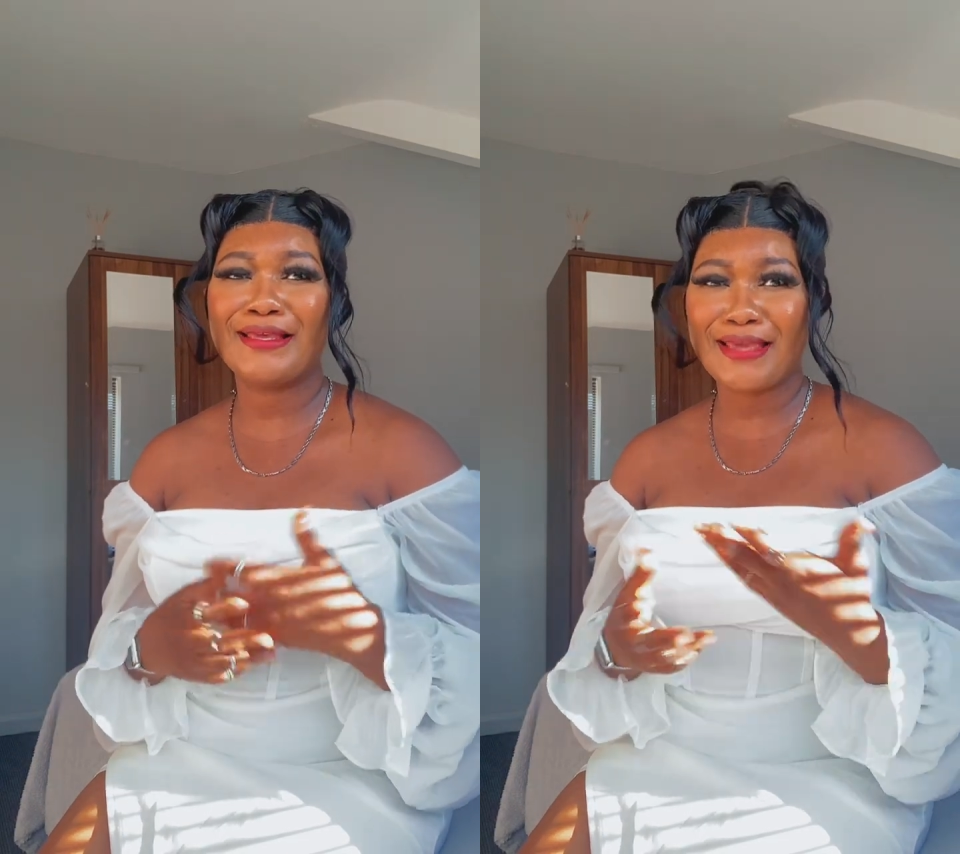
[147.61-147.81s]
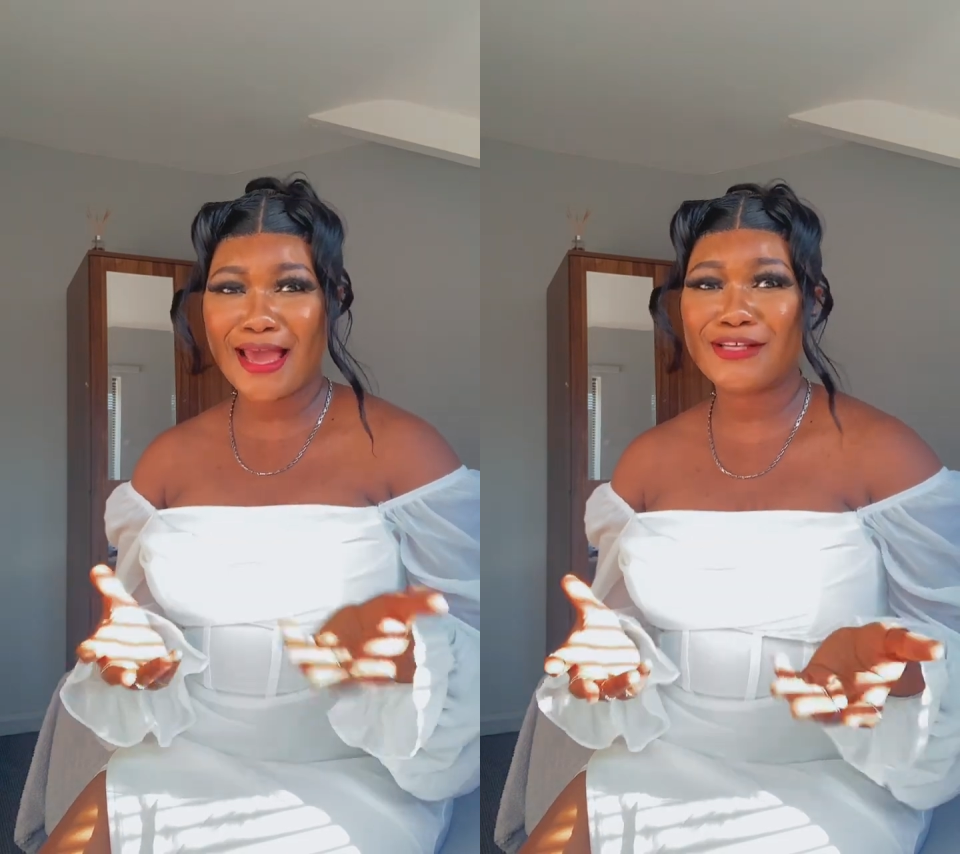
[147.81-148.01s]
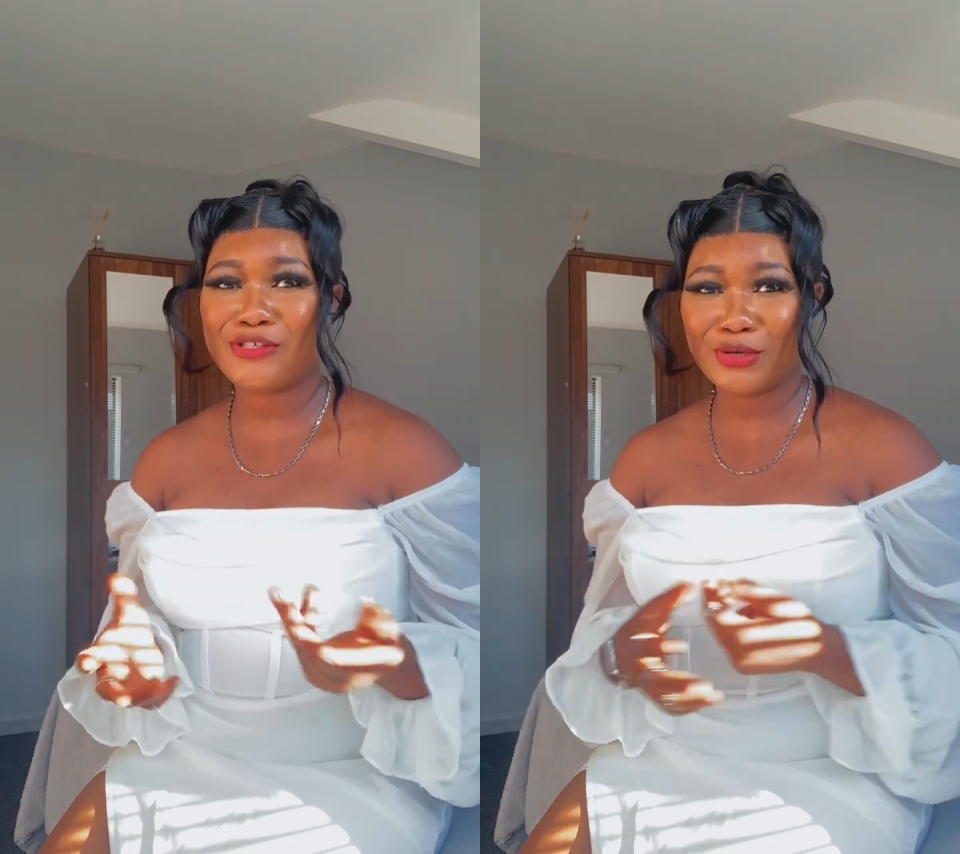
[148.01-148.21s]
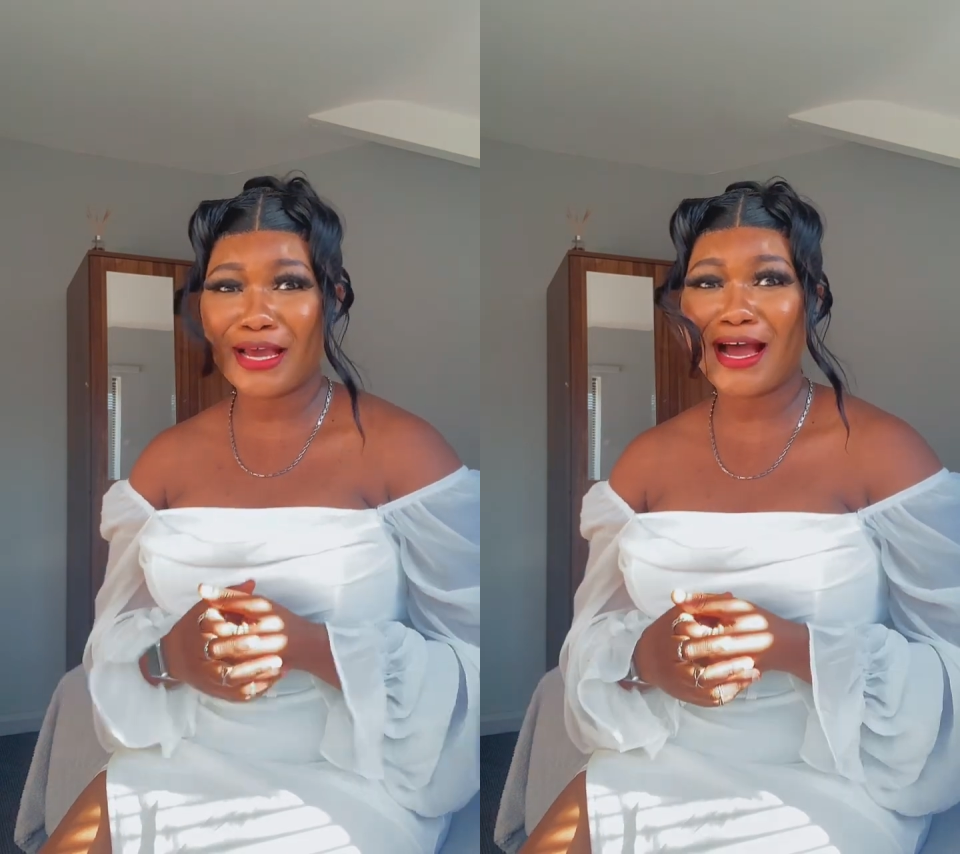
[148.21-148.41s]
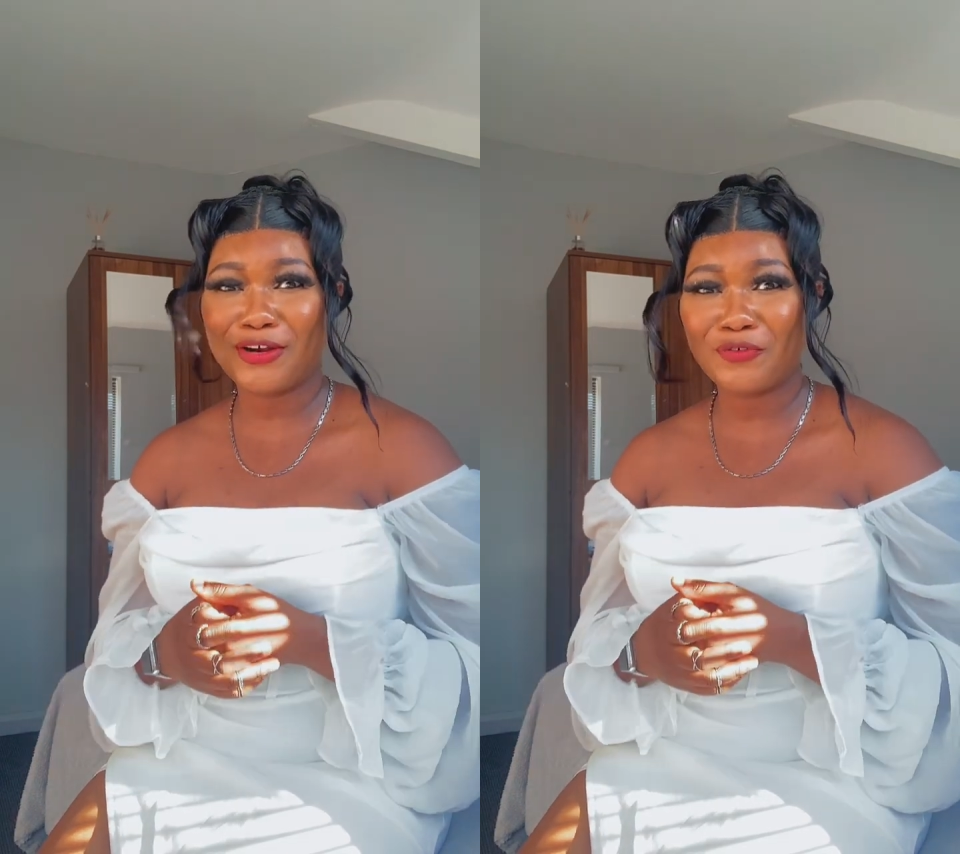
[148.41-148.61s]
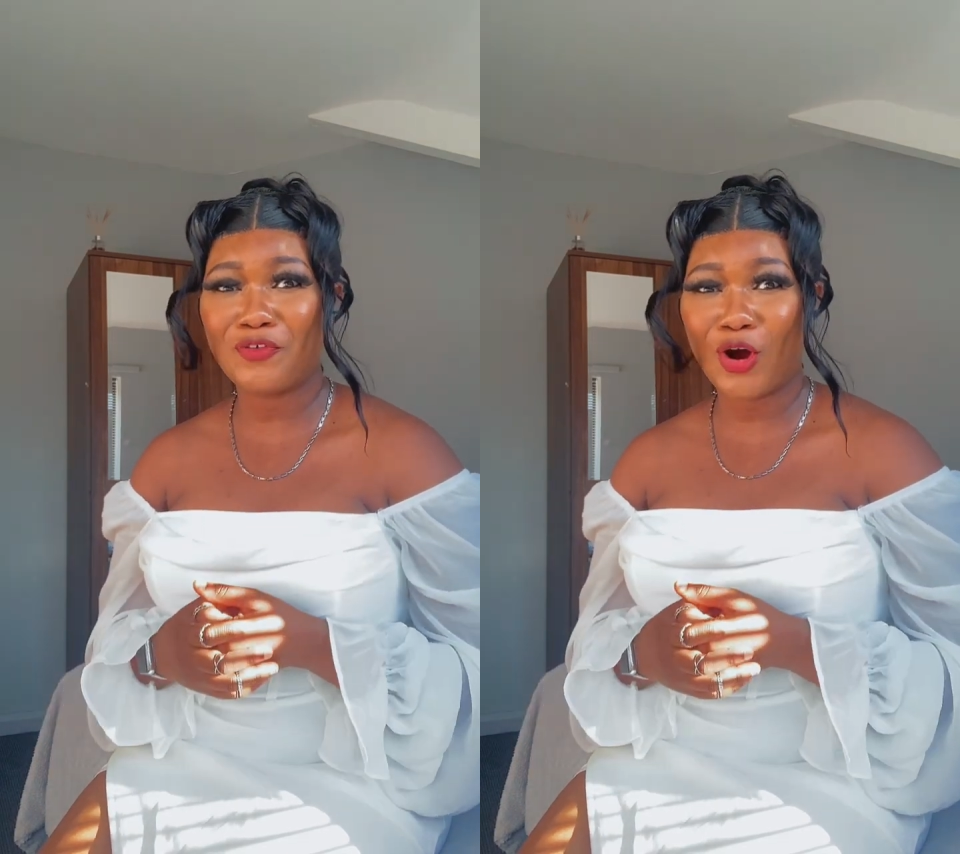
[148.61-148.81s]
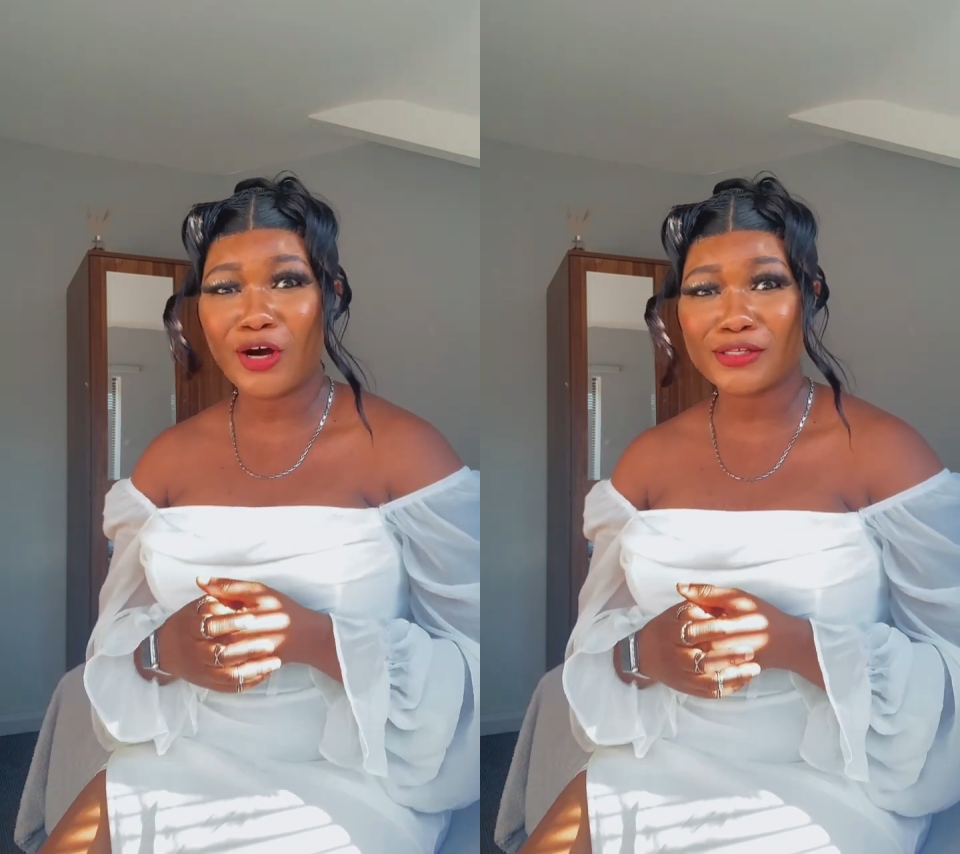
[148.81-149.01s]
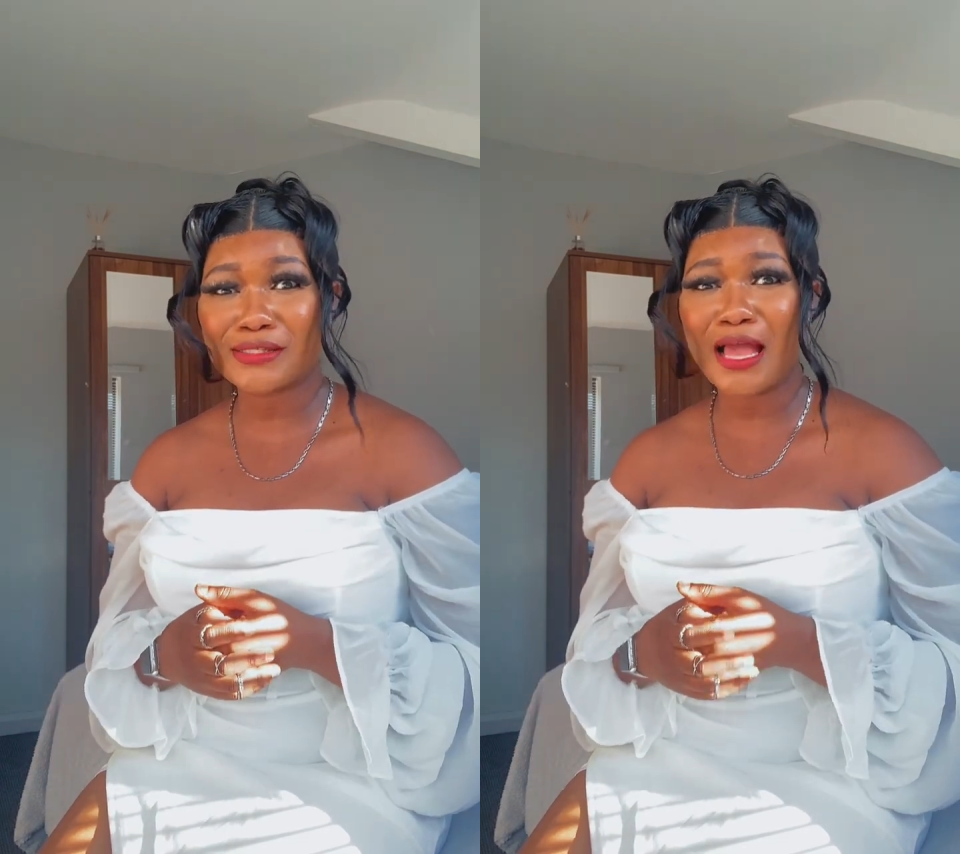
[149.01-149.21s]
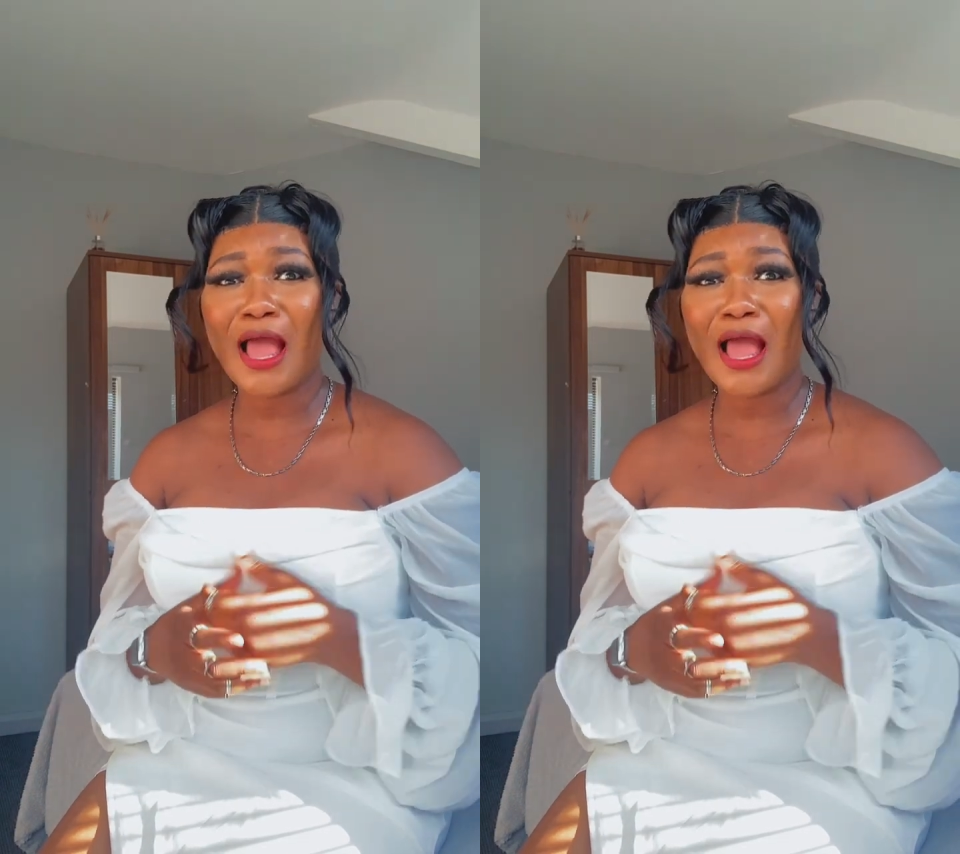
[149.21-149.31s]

Yes, you can, of course,